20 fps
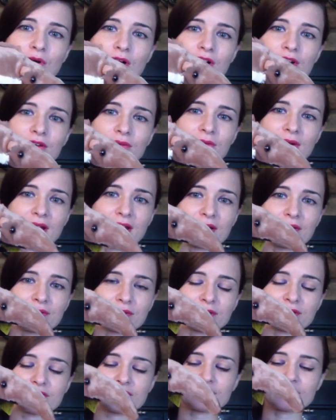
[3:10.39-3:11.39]
walk
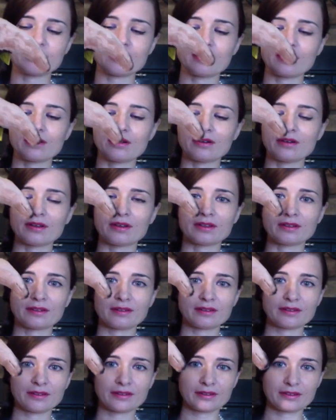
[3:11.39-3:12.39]
around
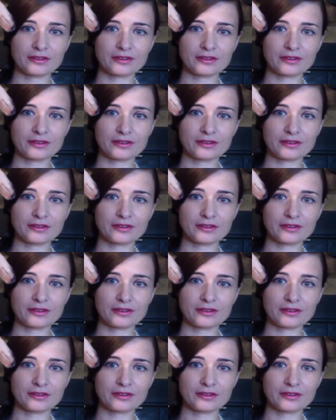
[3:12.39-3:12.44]
on